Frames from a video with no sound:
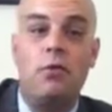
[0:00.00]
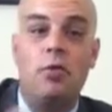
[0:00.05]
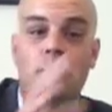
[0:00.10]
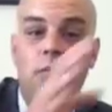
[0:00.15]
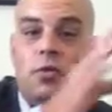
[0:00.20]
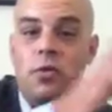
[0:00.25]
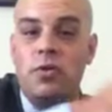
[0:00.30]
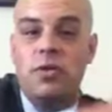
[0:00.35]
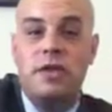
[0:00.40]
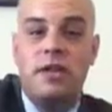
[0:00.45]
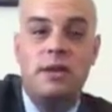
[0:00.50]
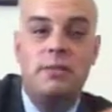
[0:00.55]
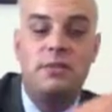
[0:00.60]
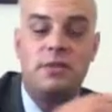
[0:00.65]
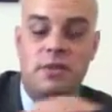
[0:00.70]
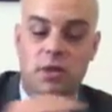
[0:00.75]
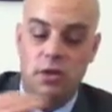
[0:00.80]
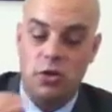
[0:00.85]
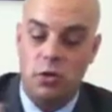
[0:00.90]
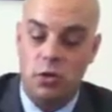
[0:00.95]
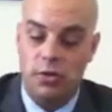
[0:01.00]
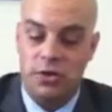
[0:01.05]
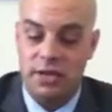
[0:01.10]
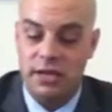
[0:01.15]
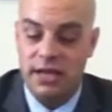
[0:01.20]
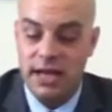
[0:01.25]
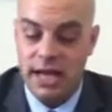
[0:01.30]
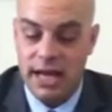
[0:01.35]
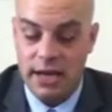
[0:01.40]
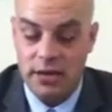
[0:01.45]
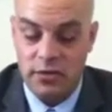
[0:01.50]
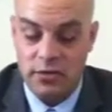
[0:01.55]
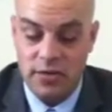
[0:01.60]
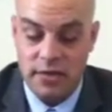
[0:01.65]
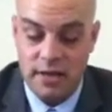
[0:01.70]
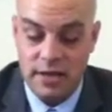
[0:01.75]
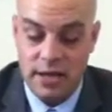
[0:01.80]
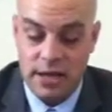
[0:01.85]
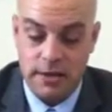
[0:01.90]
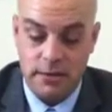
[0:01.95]
We'll skip to the golden
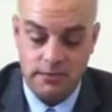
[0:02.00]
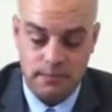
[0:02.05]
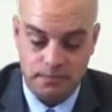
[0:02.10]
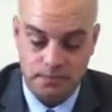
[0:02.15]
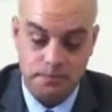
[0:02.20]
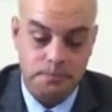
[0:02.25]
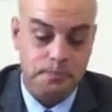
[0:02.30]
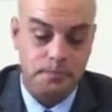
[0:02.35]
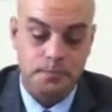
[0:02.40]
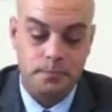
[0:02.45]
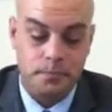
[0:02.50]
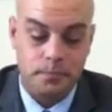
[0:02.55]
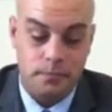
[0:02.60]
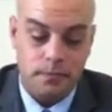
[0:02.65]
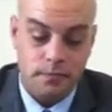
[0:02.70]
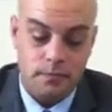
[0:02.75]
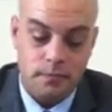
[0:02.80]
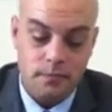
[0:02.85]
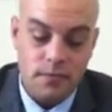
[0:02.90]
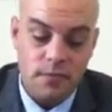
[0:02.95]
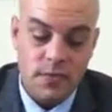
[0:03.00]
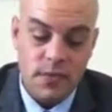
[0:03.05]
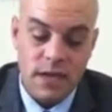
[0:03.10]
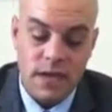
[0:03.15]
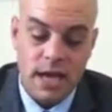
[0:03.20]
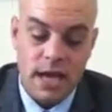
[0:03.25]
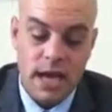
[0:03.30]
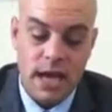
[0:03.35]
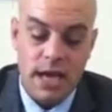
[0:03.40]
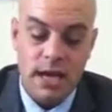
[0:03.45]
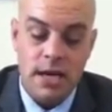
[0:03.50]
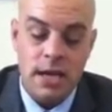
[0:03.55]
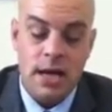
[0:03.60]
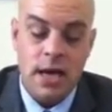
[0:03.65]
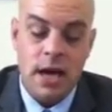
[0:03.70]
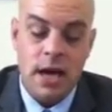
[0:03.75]
candlestick. Okay?